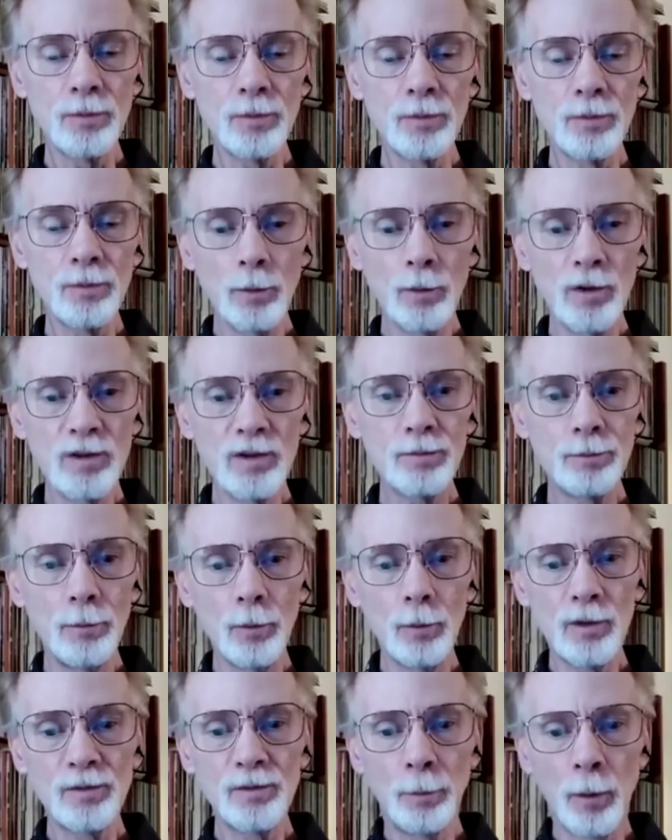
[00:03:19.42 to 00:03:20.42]
Was
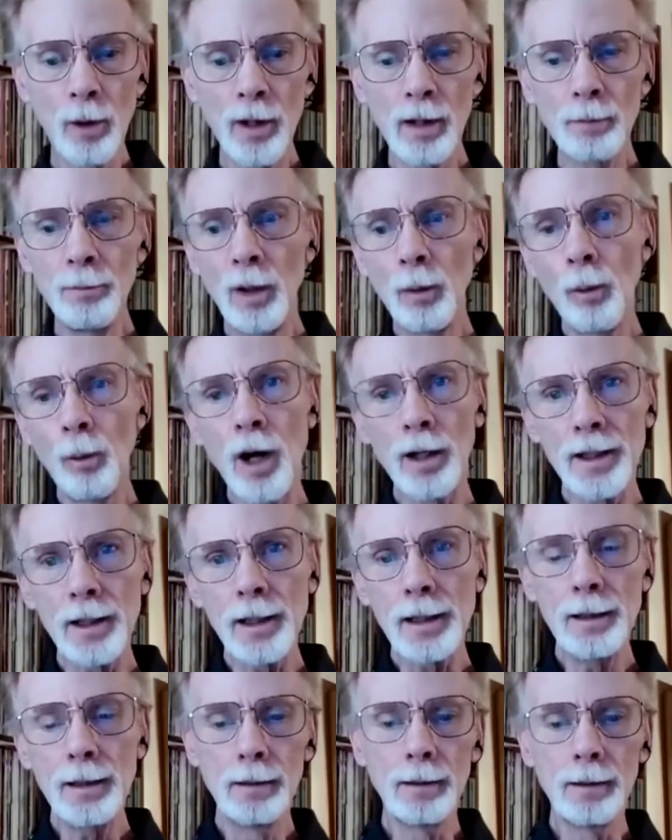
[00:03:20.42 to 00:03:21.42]
born in
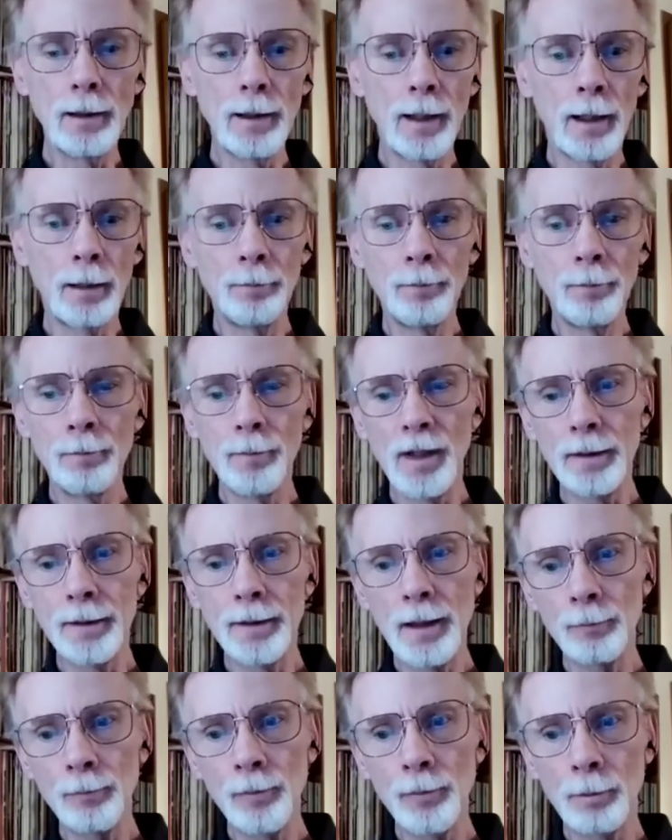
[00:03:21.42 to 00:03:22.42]
Milwaukee, and
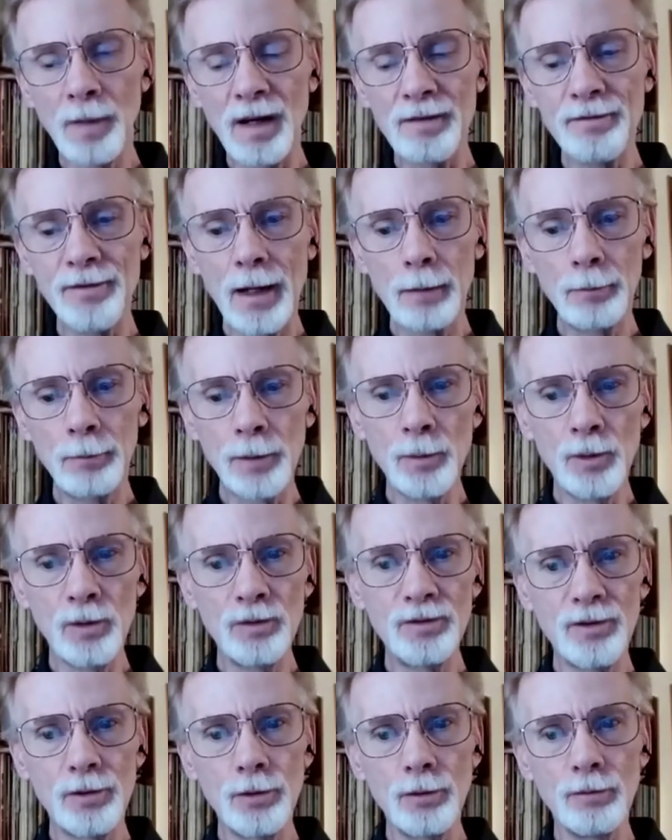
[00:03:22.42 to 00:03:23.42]
then my family
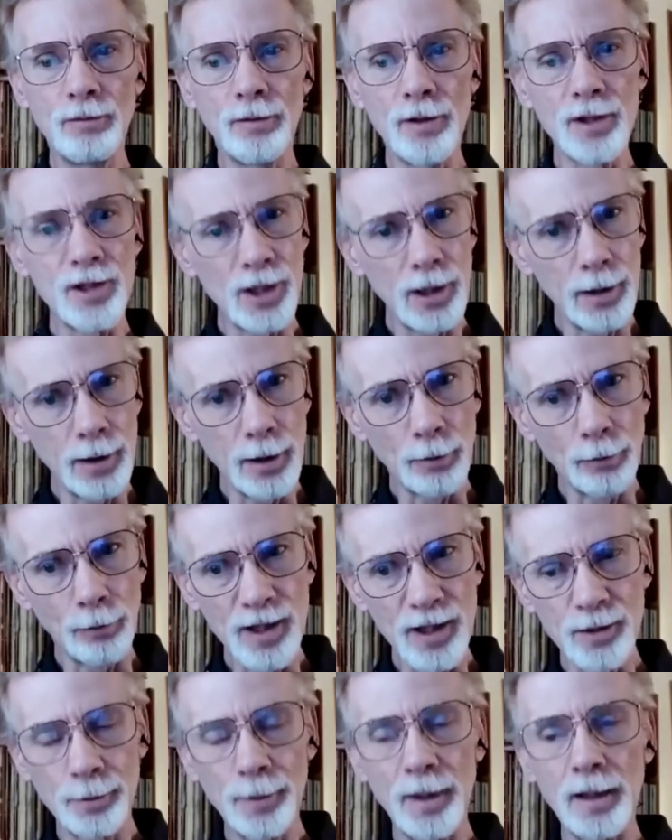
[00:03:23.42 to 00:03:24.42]
moved to Virginia,
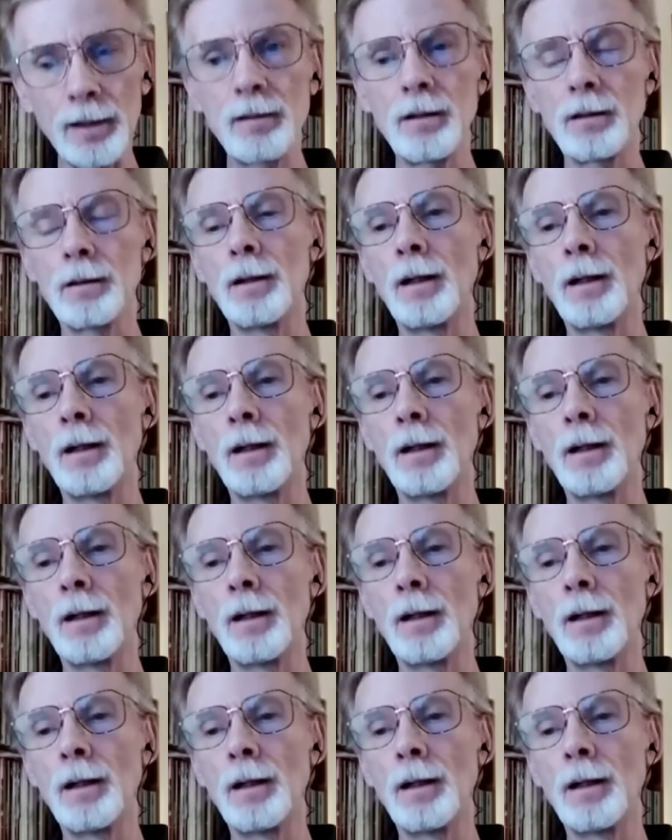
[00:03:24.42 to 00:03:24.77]
Richmond.